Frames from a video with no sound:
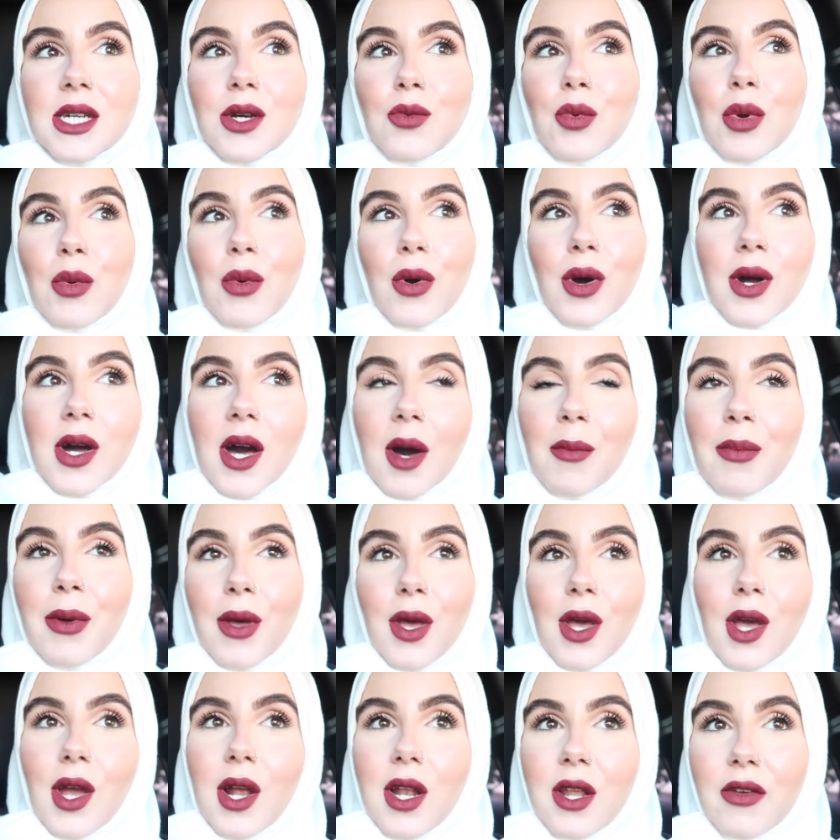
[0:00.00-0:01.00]
We woke up
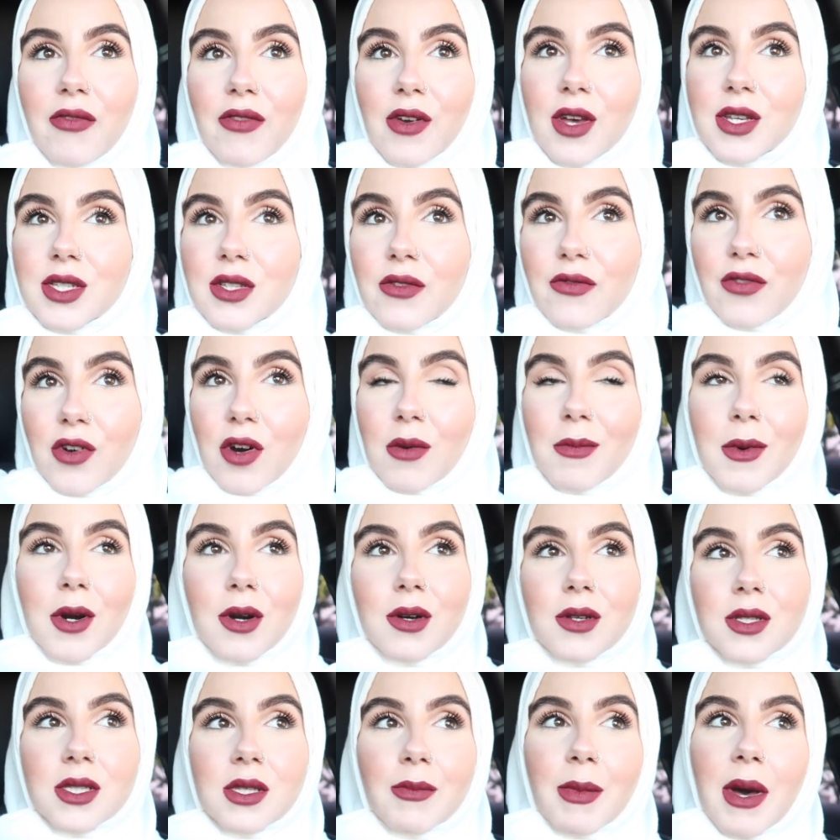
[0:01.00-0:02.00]
early first and
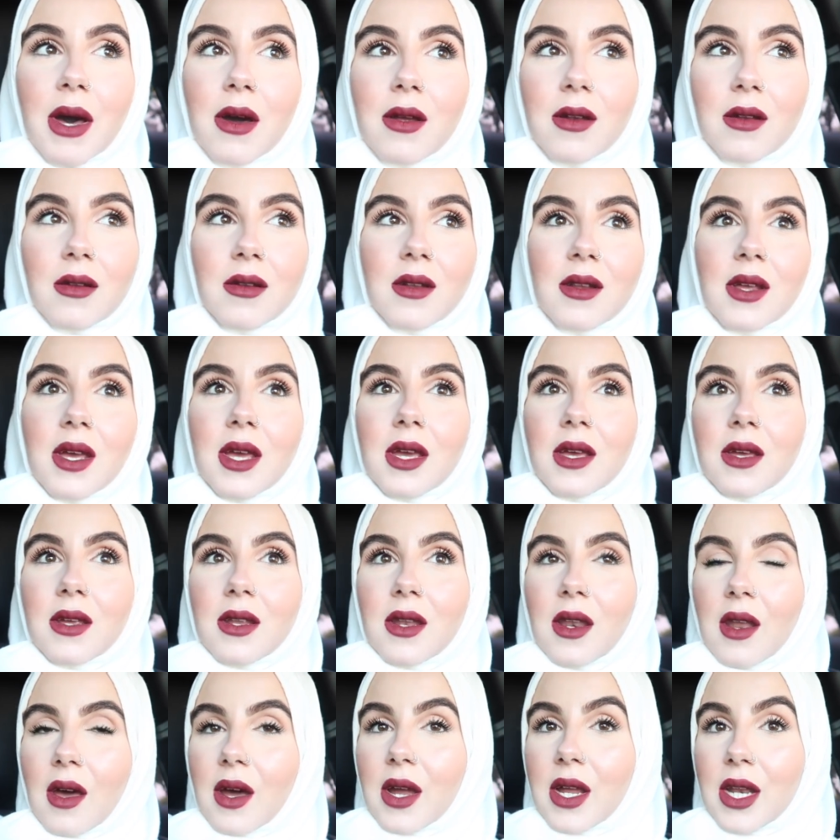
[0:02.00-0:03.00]
foremost, about
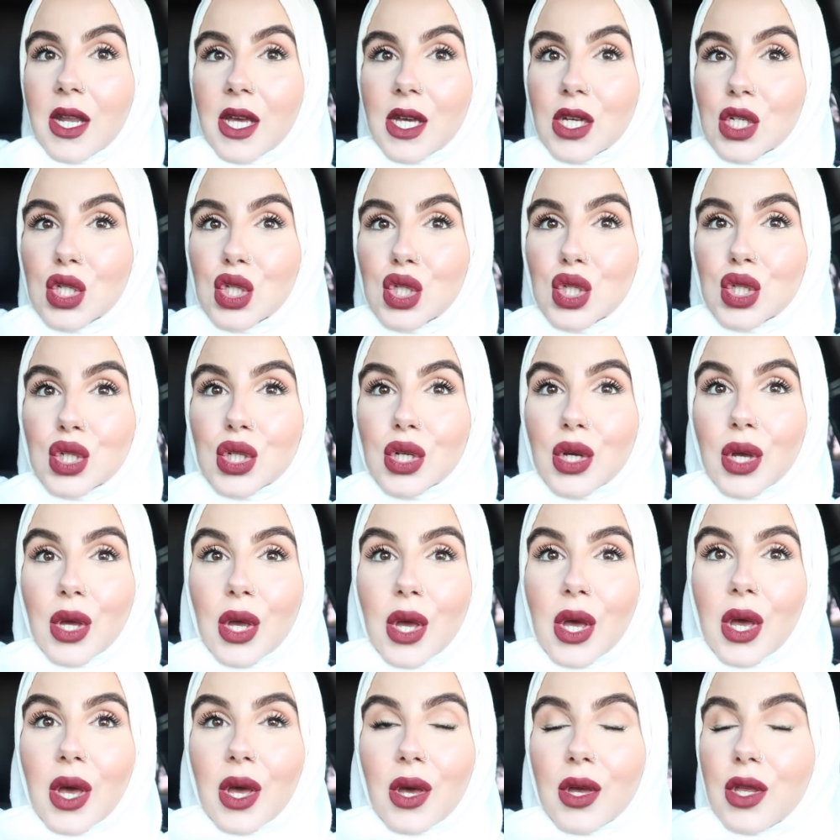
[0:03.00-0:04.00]
nine-ish.
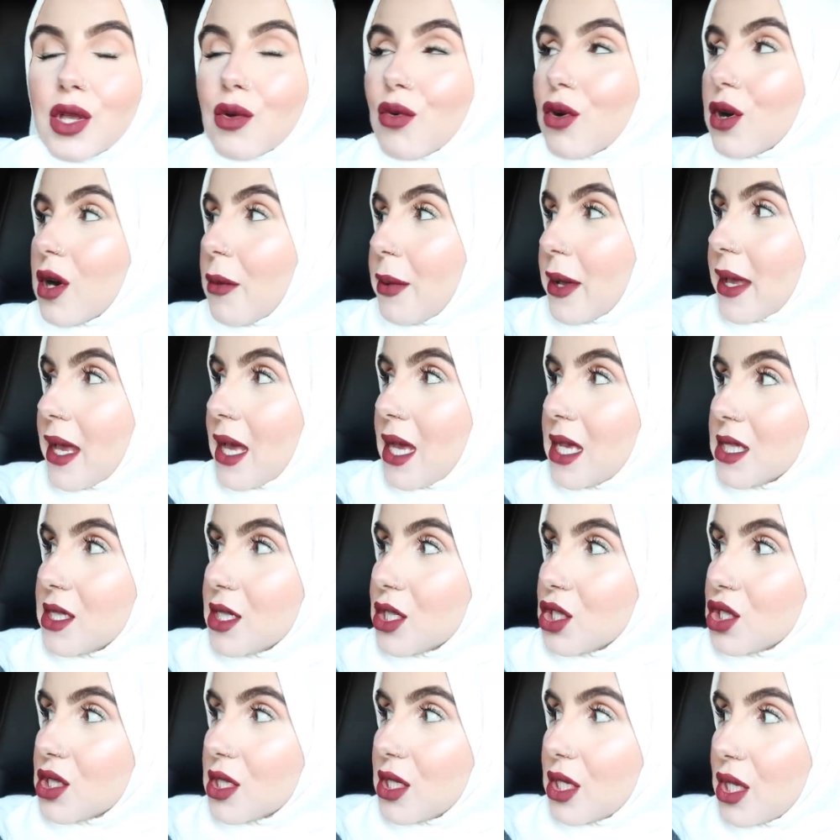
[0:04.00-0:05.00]
You woke up at
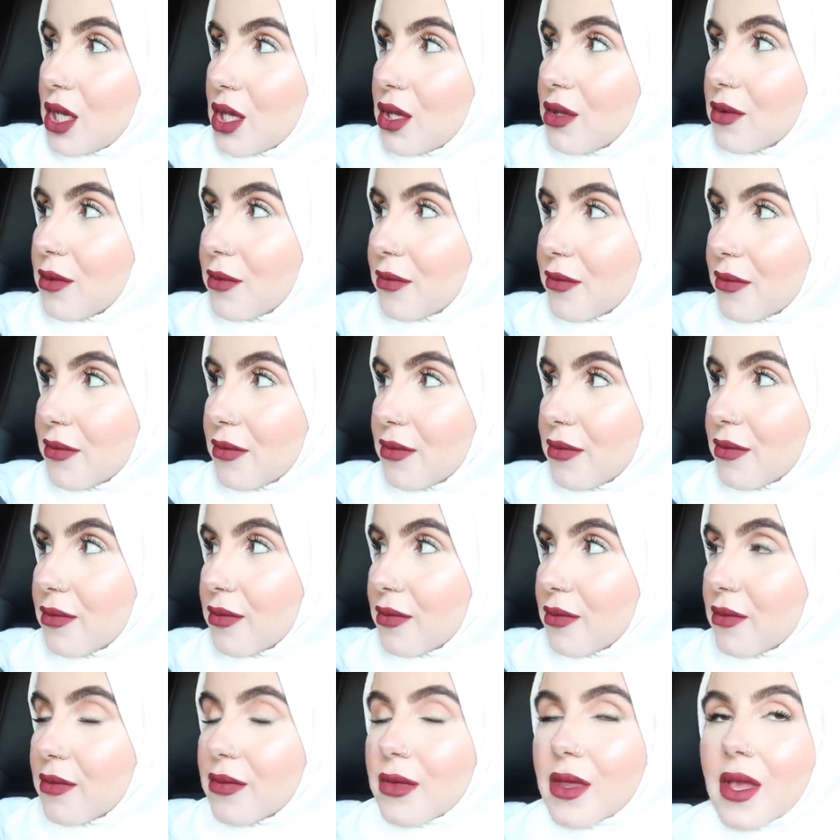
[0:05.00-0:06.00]
eight-ish, didn't you?
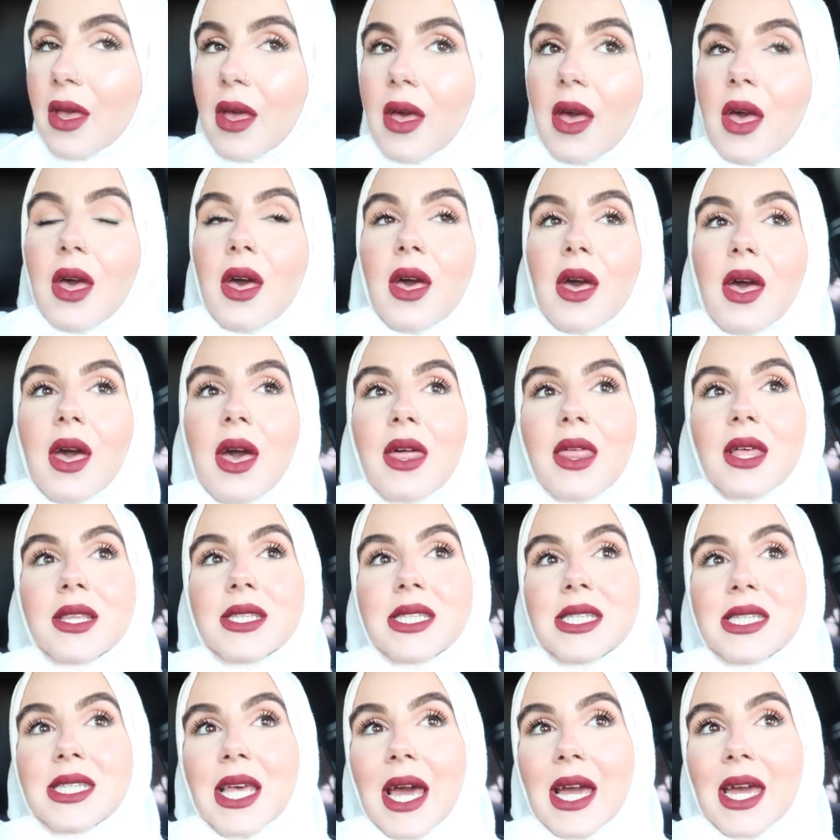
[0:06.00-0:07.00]
Mm-hmm. And
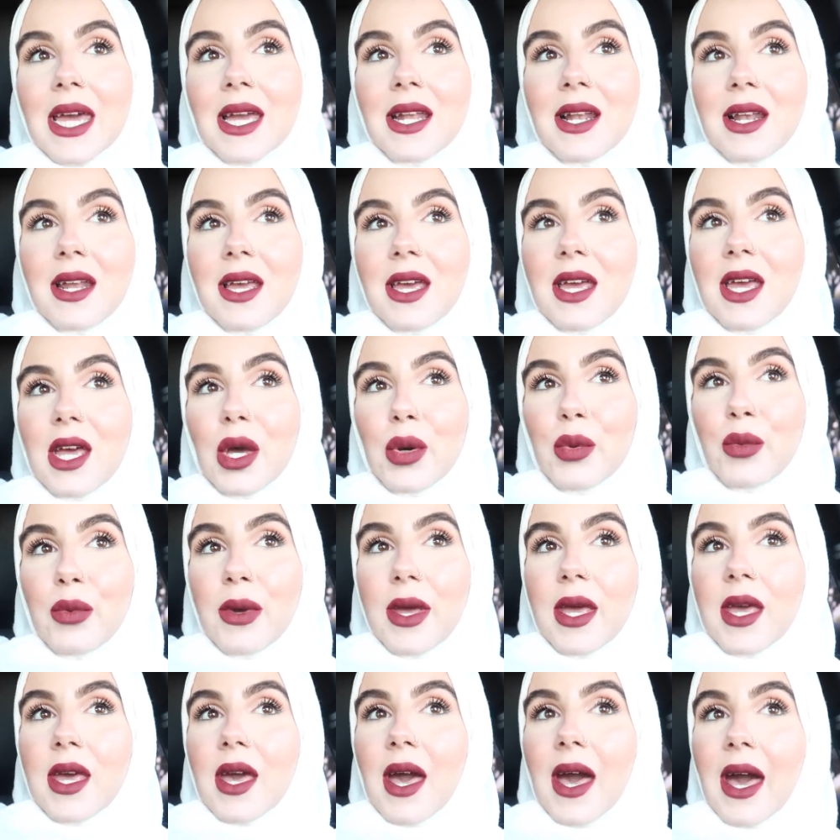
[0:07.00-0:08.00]
then secondly,
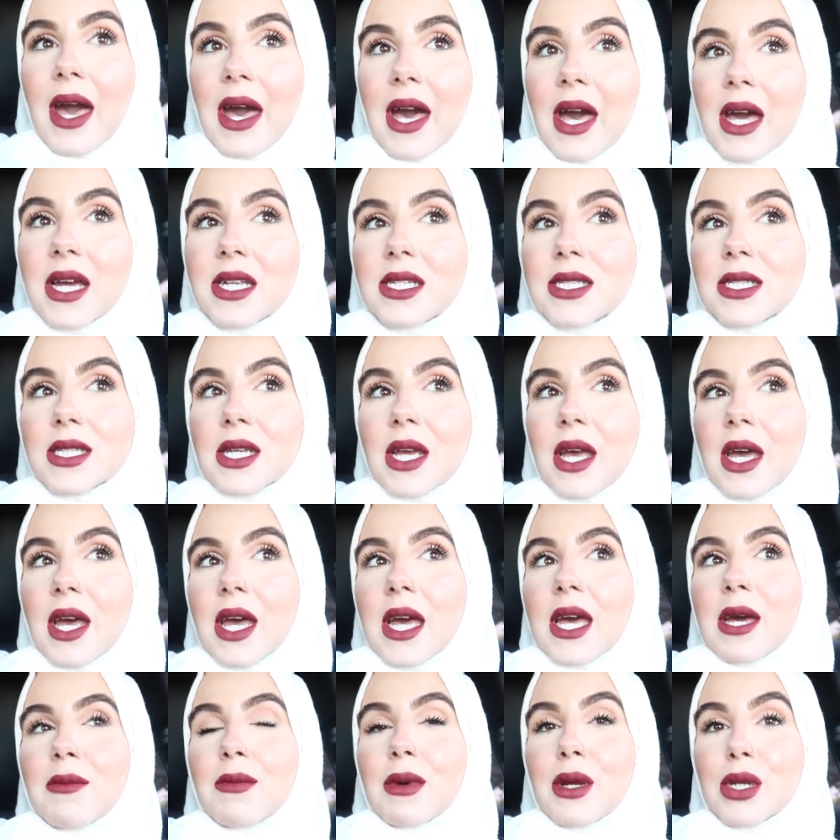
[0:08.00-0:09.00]
we had
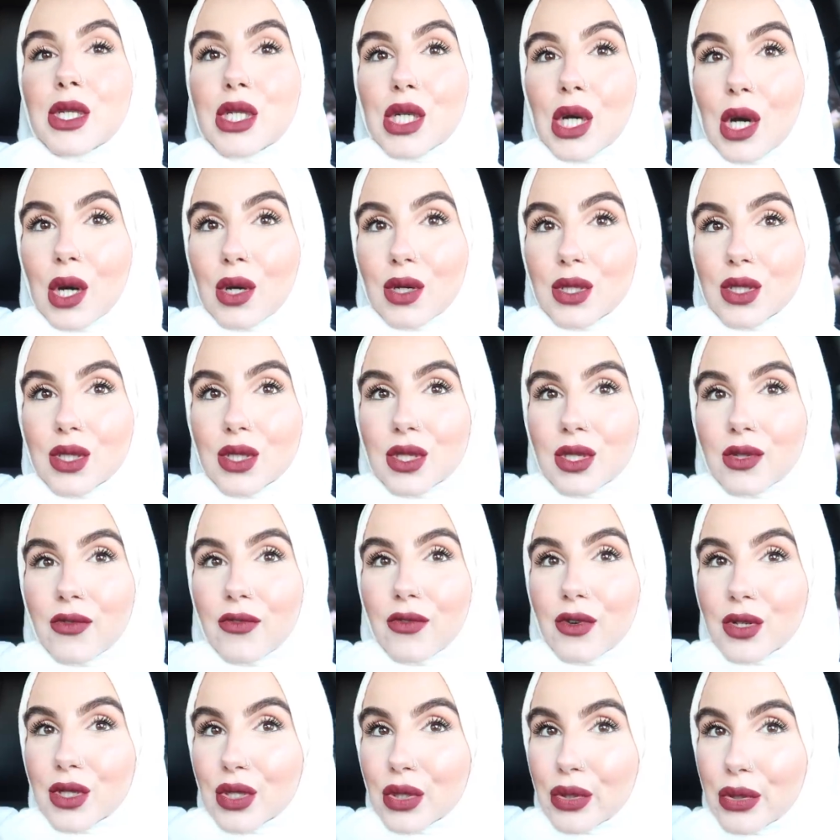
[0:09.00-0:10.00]
um, toast
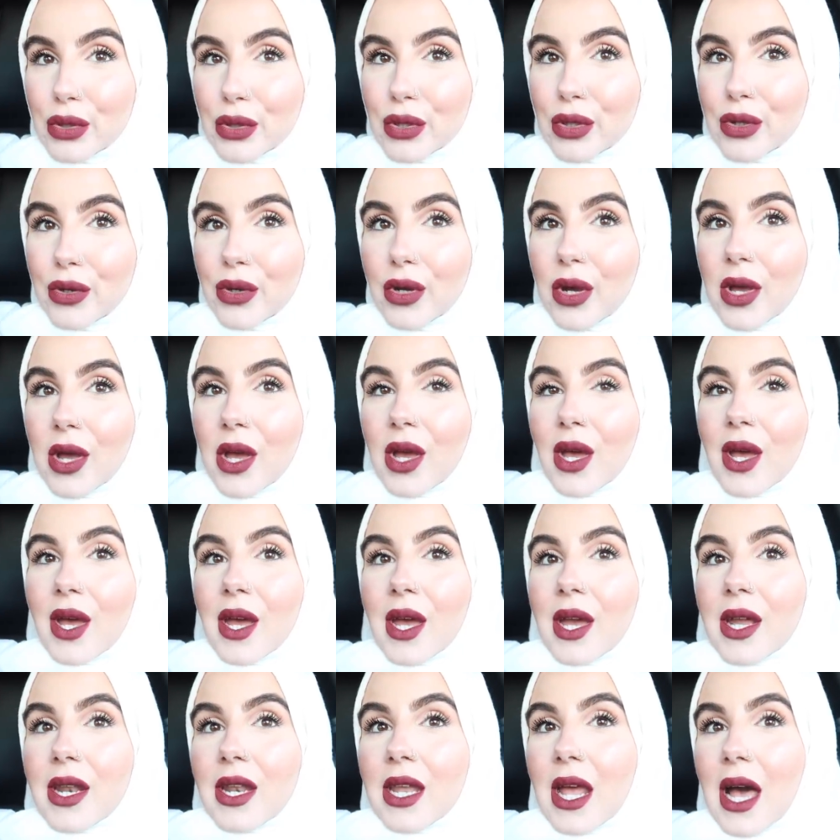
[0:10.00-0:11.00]
for suhoor.
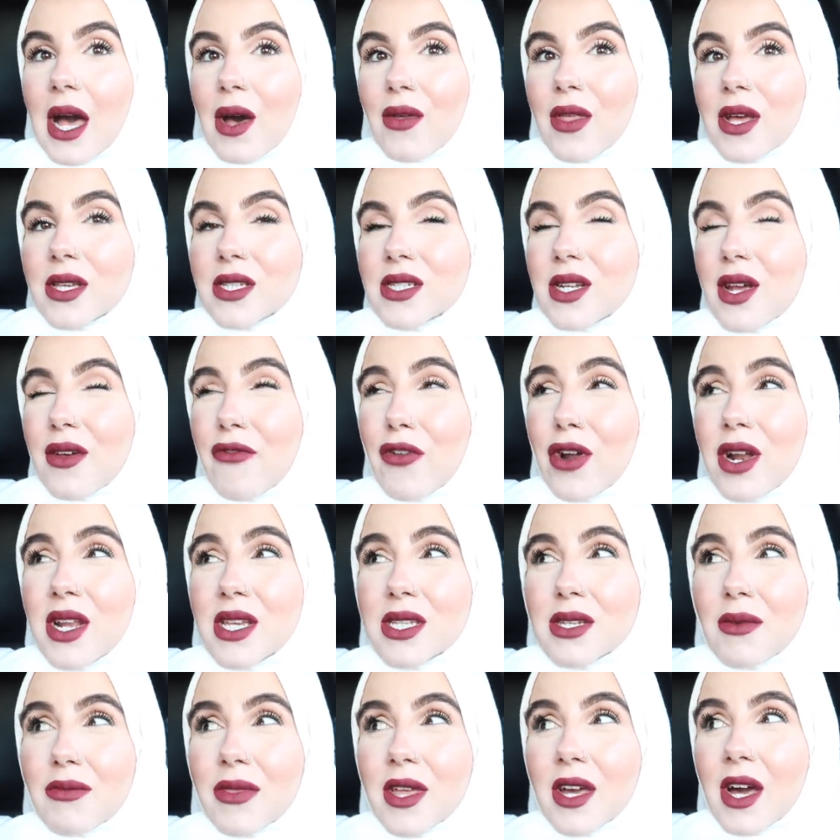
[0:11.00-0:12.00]
Now that's not
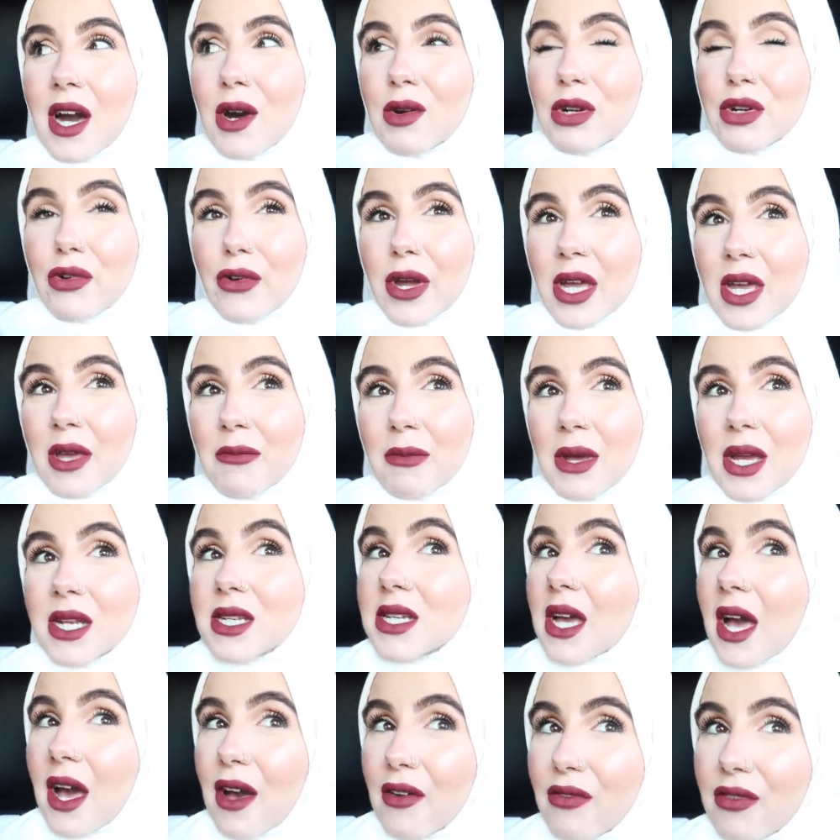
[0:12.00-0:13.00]
really something I would
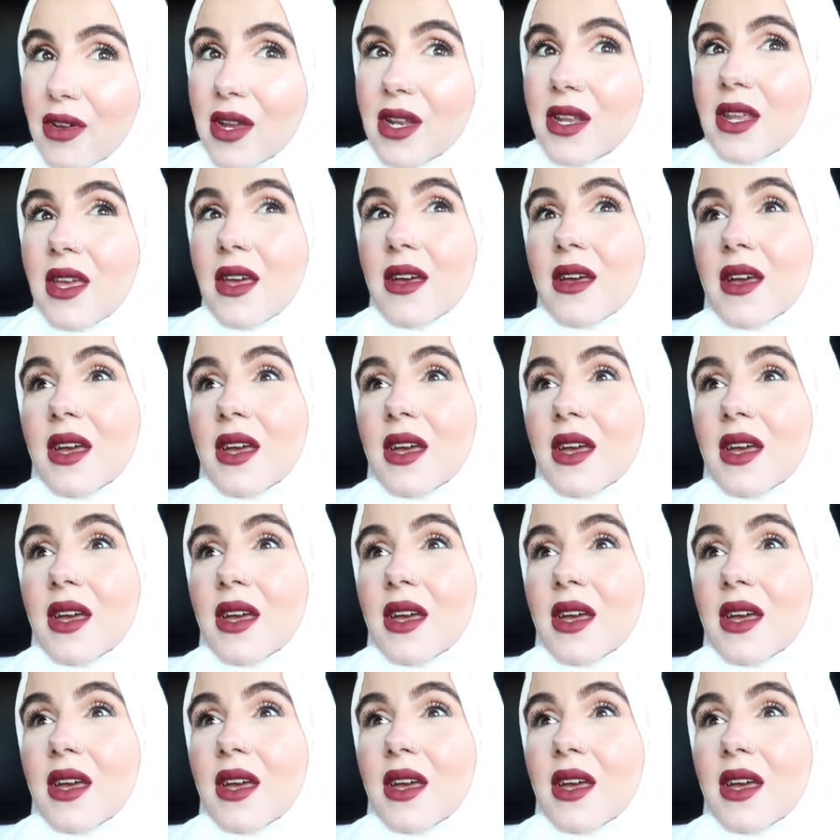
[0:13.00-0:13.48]
recommend having.